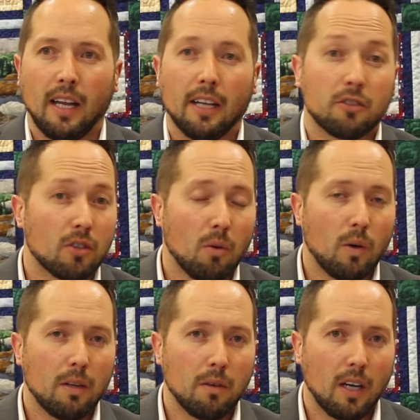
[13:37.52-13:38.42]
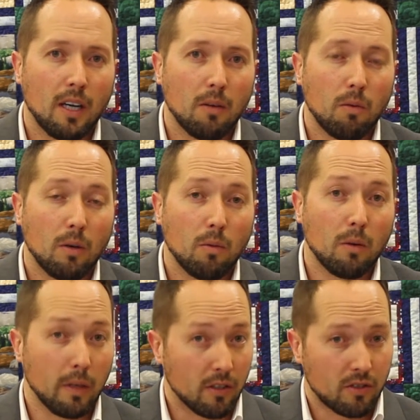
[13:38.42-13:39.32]
And so
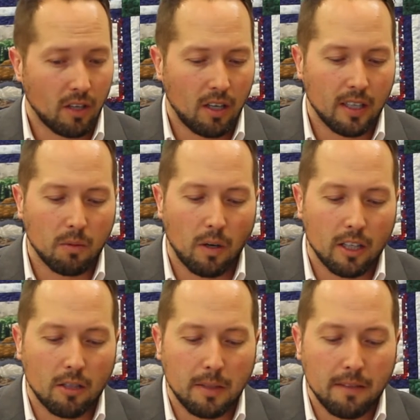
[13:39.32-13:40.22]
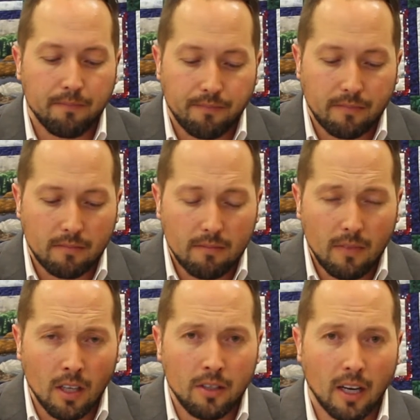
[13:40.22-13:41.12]
what we saw in Wyoming
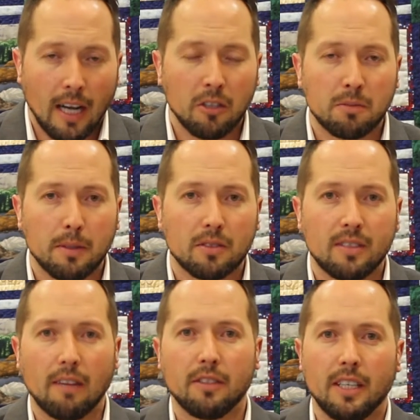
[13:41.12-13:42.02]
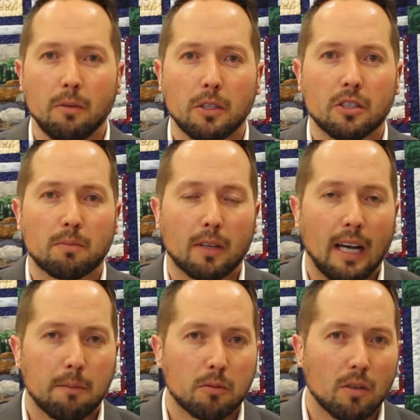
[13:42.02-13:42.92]
under House Bill 70, which is
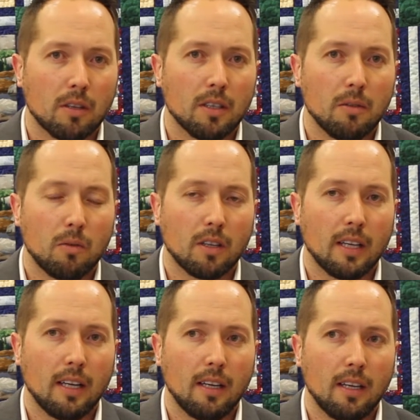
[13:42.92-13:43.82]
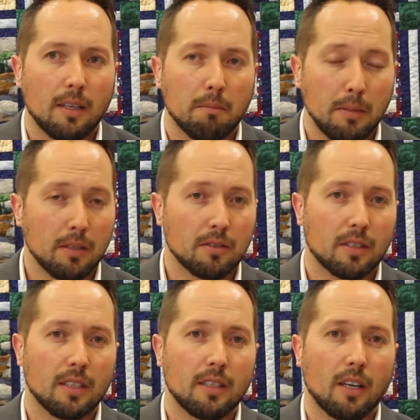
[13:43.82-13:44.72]
perhaps one of the
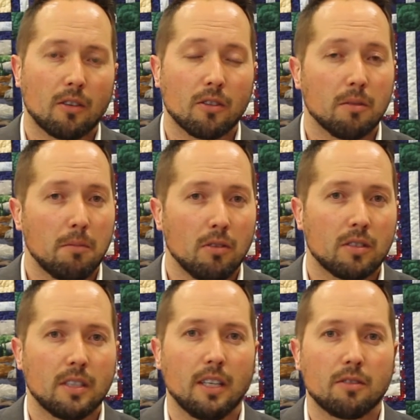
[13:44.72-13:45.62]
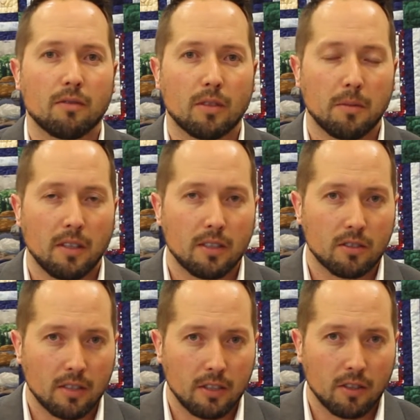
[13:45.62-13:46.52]
bills that garnered the most attention from the
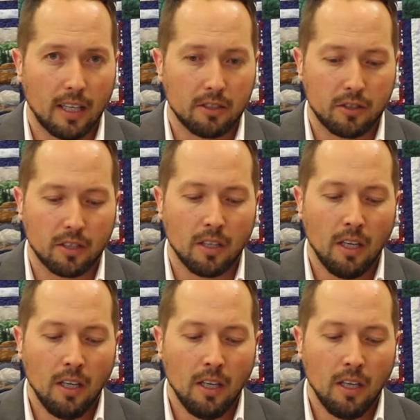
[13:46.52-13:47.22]
legislature last year,